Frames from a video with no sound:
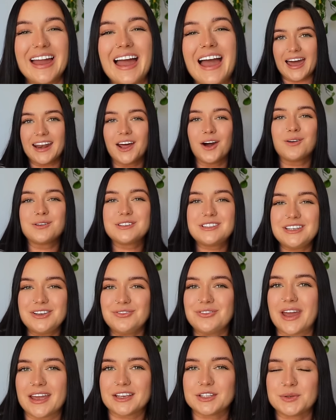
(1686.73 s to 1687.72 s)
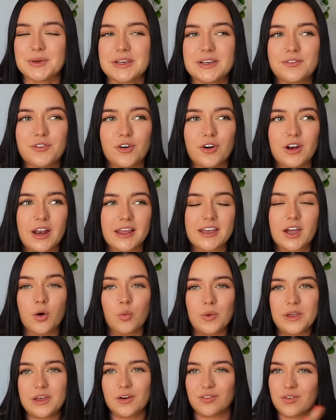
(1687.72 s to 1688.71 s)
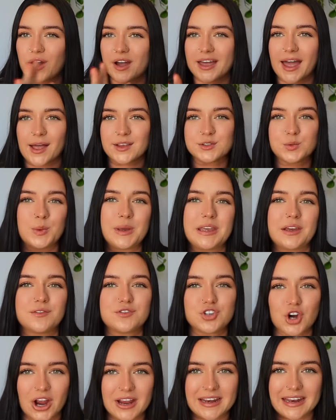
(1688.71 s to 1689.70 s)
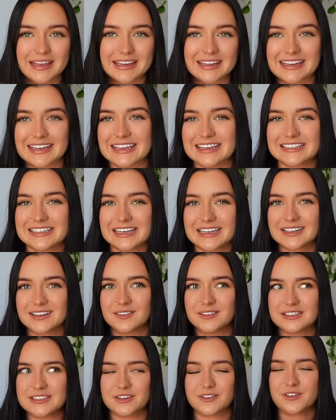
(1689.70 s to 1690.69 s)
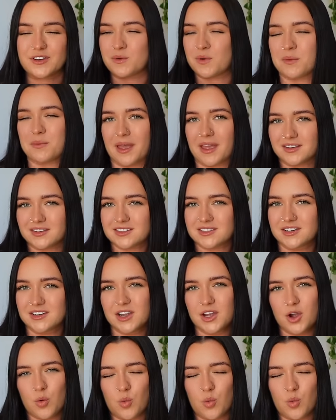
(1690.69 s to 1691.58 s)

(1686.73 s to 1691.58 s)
And I will see you next week for like a week of workouts, week of training and eating to feel my best.